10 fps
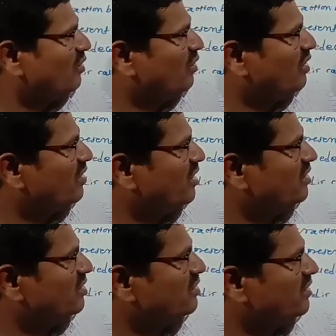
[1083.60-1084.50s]
or that
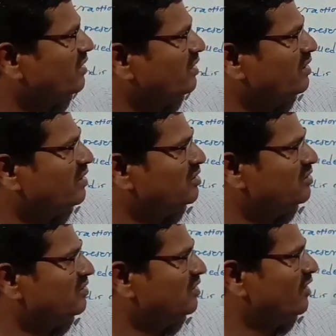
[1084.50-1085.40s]
in a
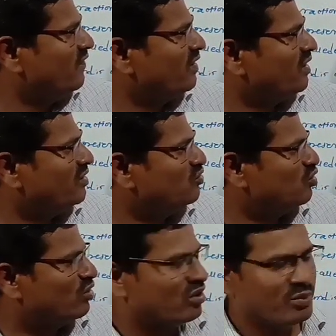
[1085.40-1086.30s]
definite
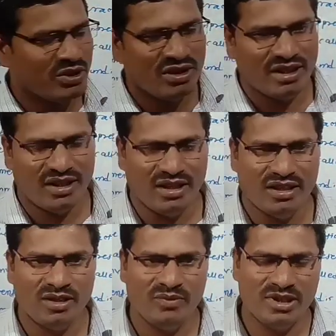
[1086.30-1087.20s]
geographical area,
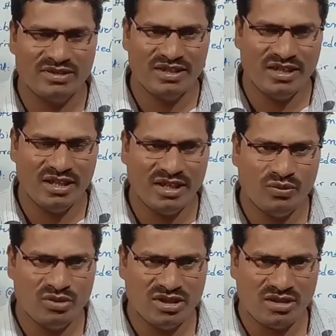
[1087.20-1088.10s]
in a fixed area,
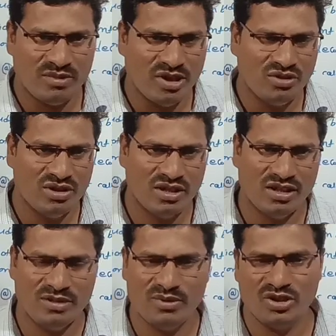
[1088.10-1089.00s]
which are biotic
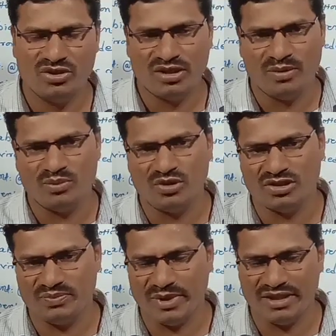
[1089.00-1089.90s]
and abiotic
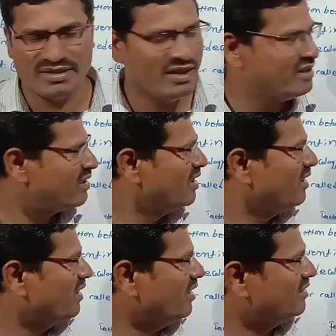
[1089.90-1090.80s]
components present
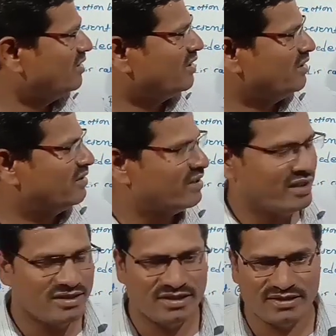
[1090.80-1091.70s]
and their
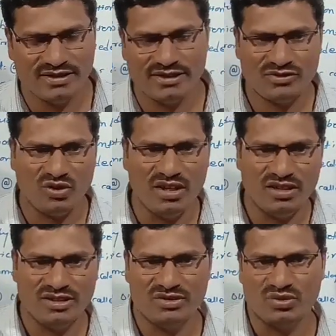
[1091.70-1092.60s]
interaction, it is called
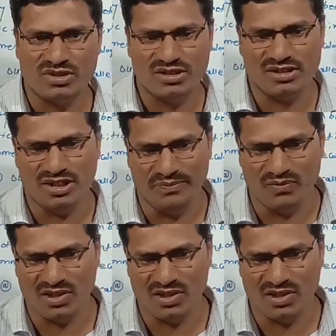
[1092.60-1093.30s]
as ecosystem.